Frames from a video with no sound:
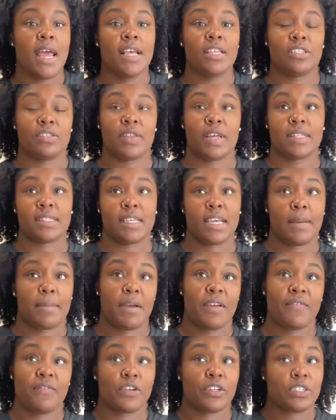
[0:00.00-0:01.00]
So that's like my
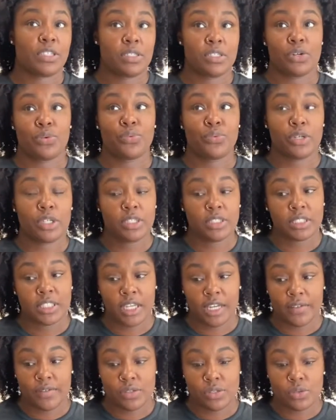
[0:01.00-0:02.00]
first real day
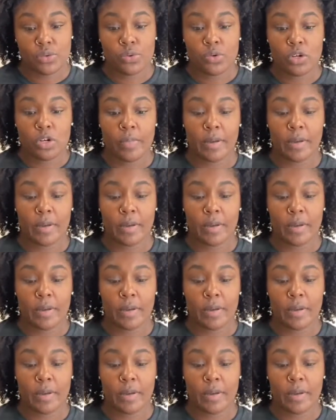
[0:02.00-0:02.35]
of school,